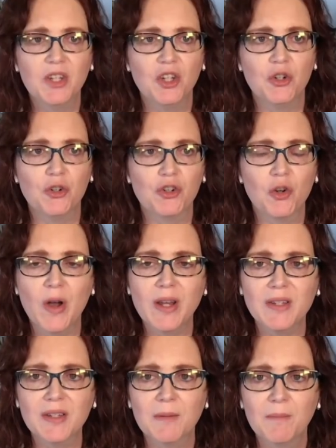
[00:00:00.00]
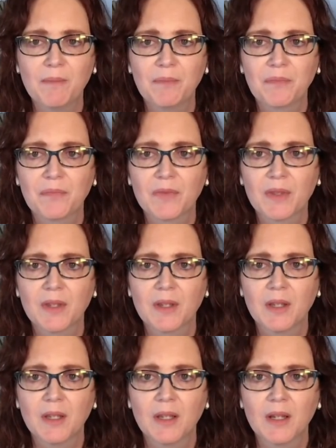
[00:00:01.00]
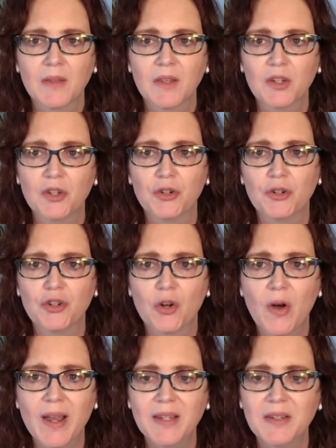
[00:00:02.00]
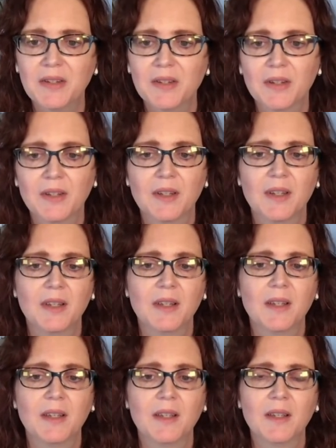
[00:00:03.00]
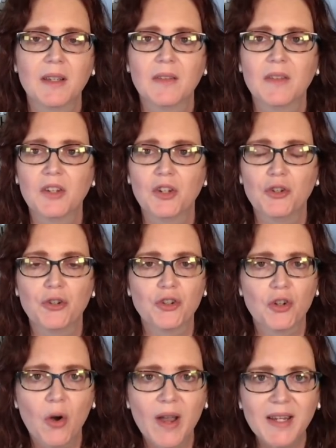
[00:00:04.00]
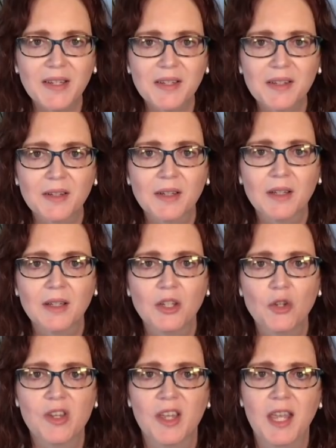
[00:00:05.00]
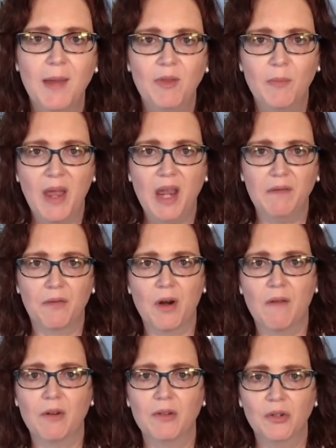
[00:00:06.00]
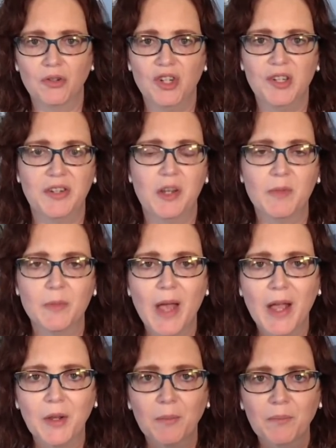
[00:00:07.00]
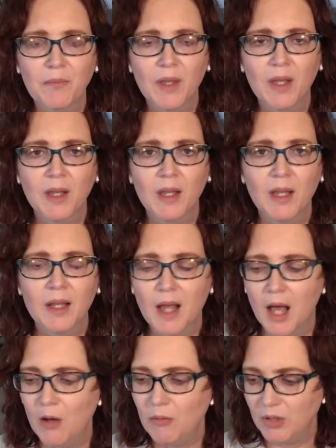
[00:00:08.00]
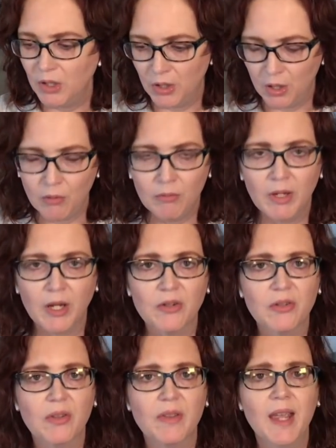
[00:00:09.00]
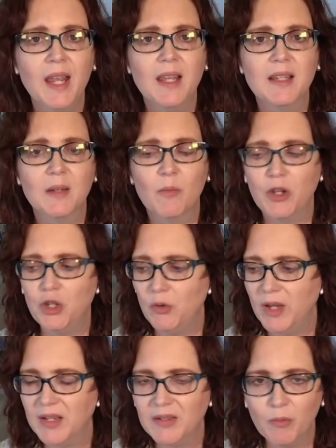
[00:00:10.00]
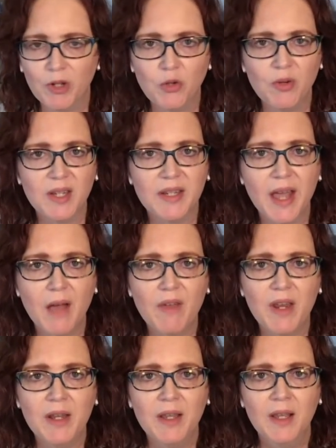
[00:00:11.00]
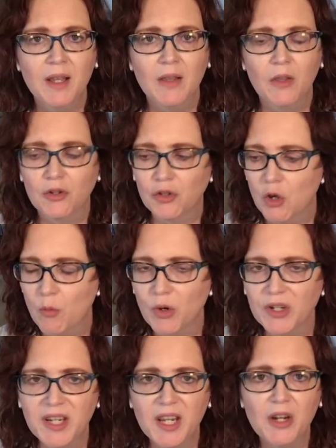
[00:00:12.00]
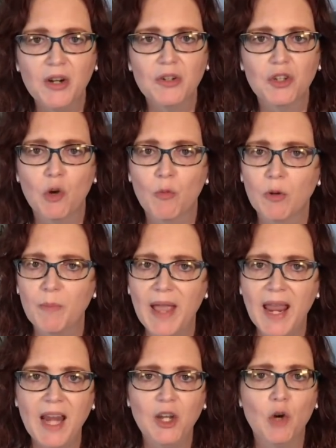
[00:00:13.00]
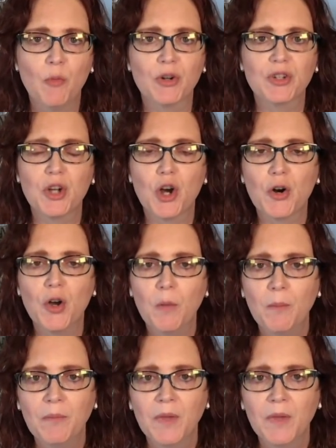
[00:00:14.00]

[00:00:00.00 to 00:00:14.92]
this is your choice. This is your choice. This is your choice. You can keep the pain forever till Jesus comes back. Now, here's the thing is that when you get to heaven, there's no more tears, no more pain, no more sorrow.